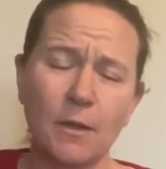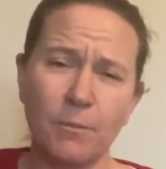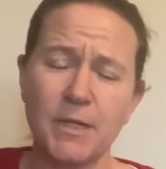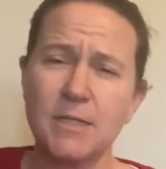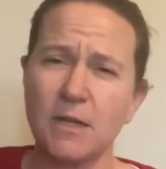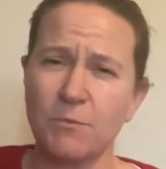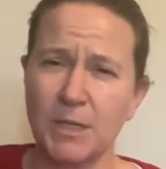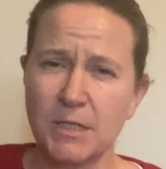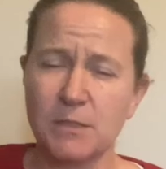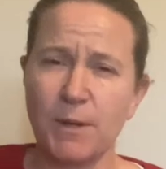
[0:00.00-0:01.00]
But as I've
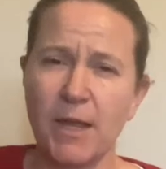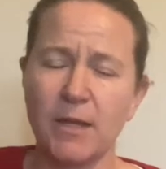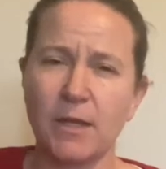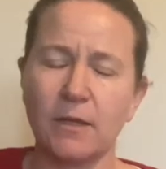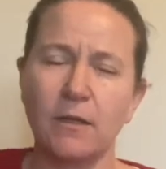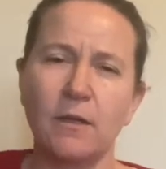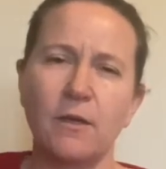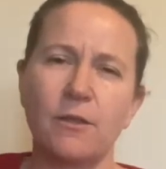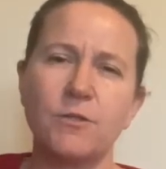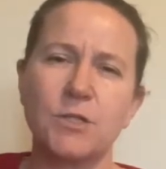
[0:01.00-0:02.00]
been explaining,
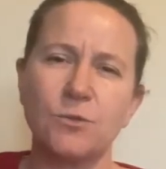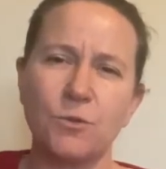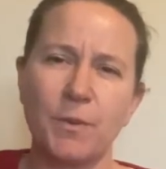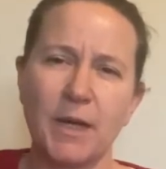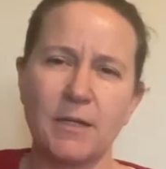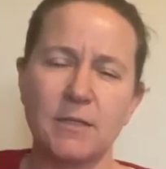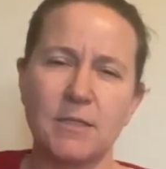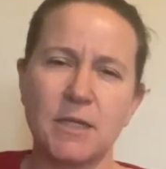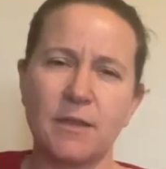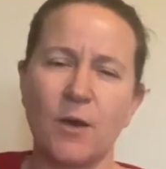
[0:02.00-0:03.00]
those thought
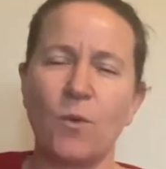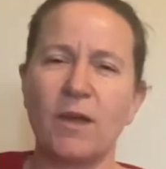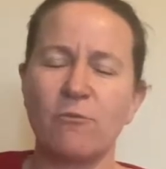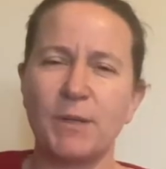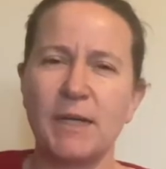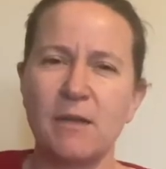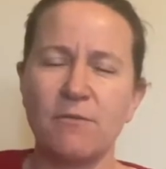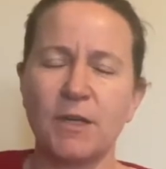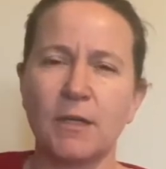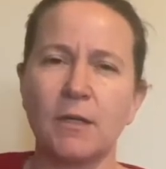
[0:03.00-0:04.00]
patterns and that way of
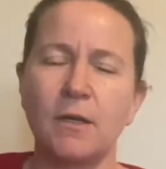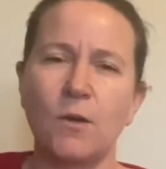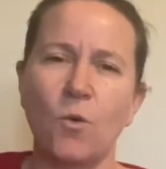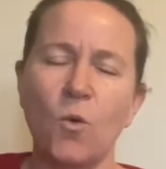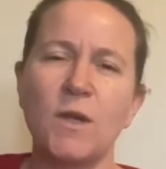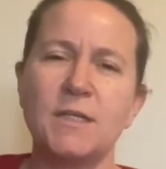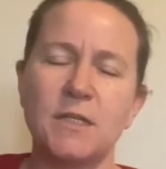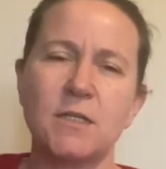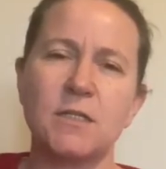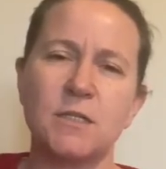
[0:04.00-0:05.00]
believing, all it
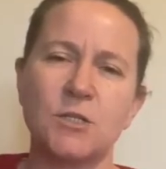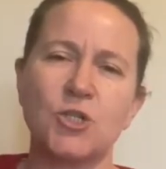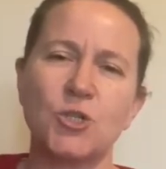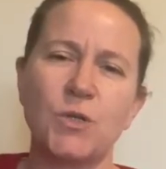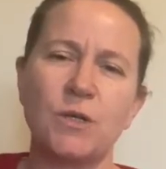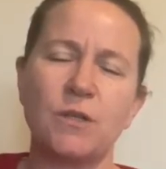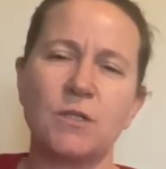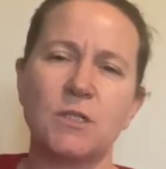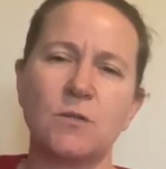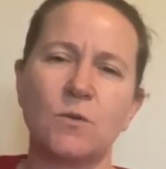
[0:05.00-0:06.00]
does is ensure
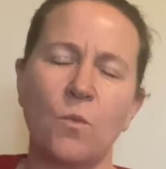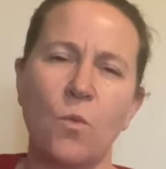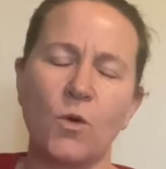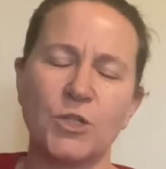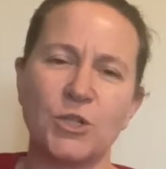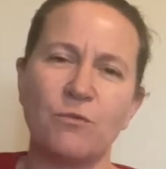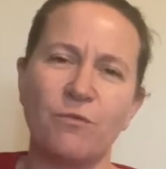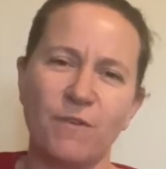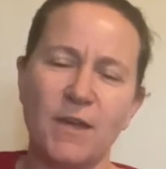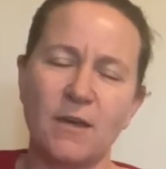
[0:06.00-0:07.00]
that what you
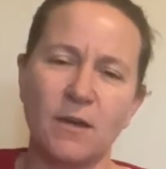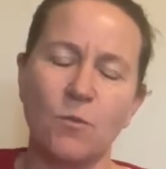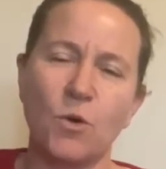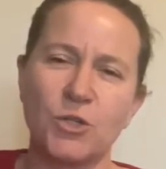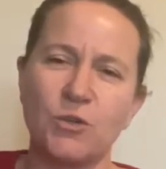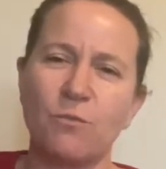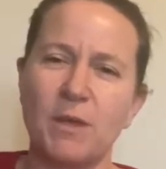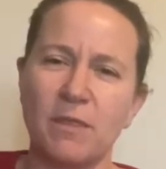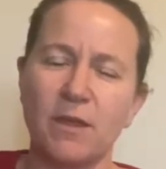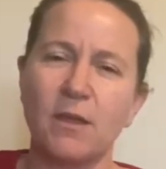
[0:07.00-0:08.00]
fear, what you've
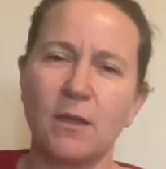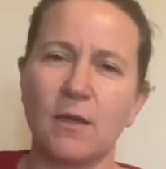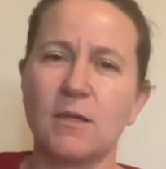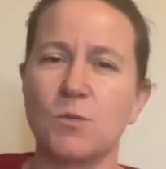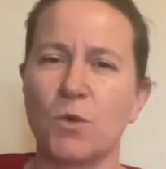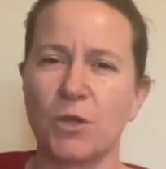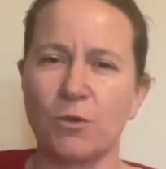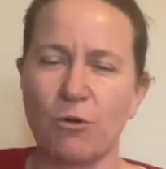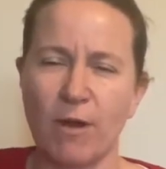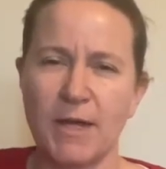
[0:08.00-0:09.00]
been thinking, is what you
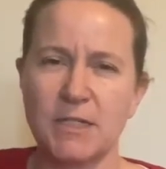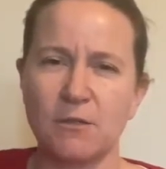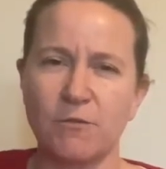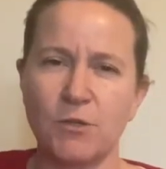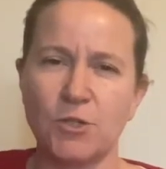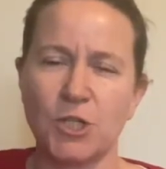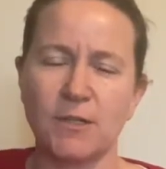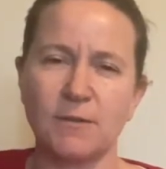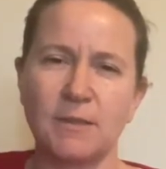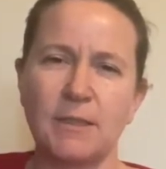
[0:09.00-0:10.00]
create in the future.